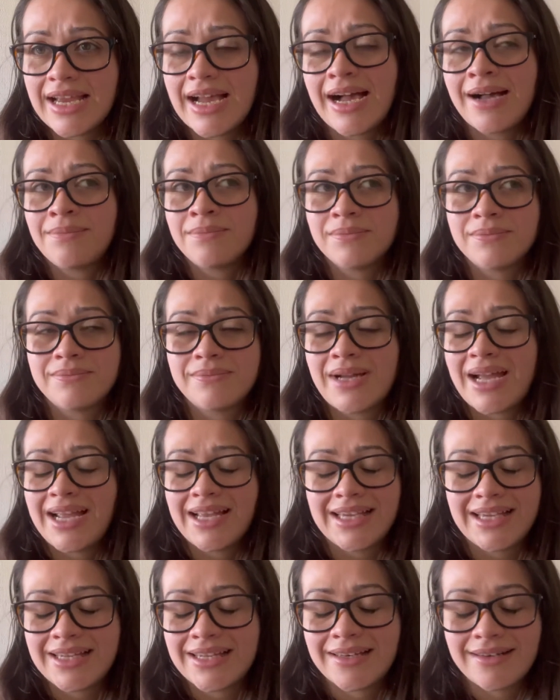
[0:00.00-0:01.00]
I
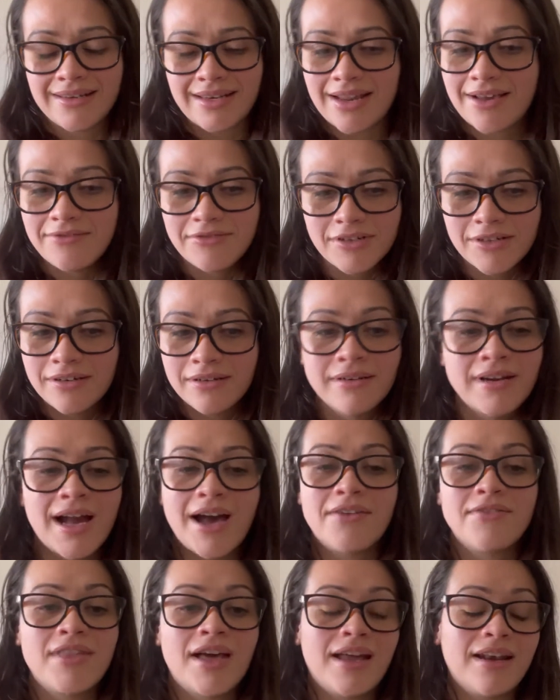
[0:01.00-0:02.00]
can never
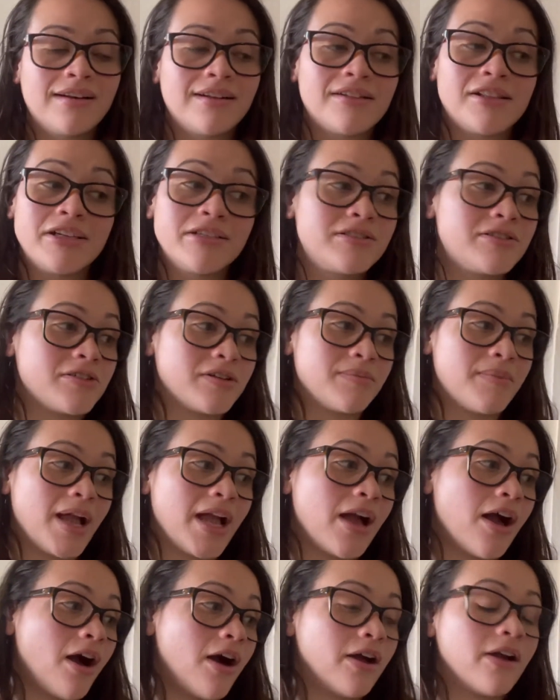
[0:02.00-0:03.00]
have that cluster in my
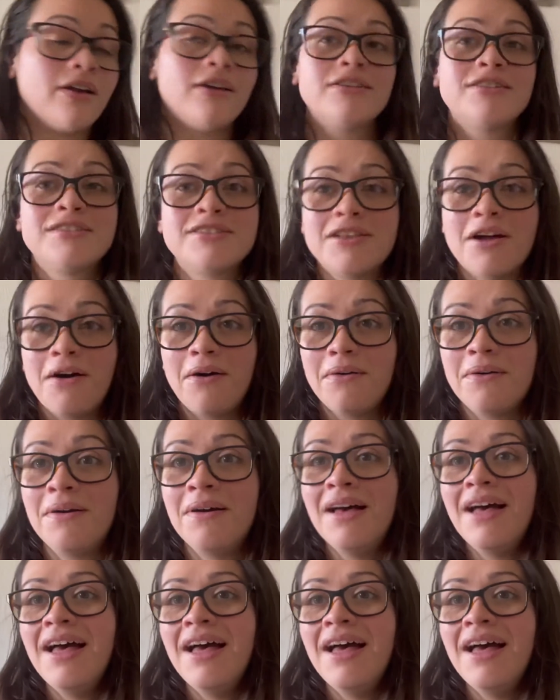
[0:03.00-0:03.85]
car. So